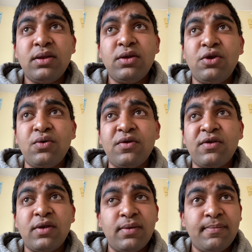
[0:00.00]
do it,
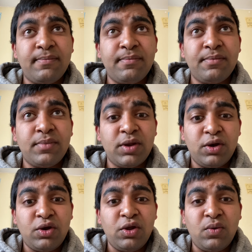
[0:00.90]

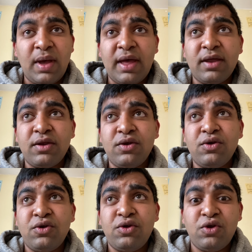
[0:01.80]
do uh,
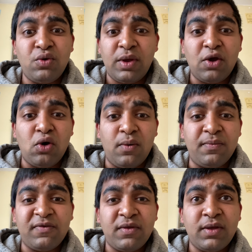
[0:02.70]
two incomes.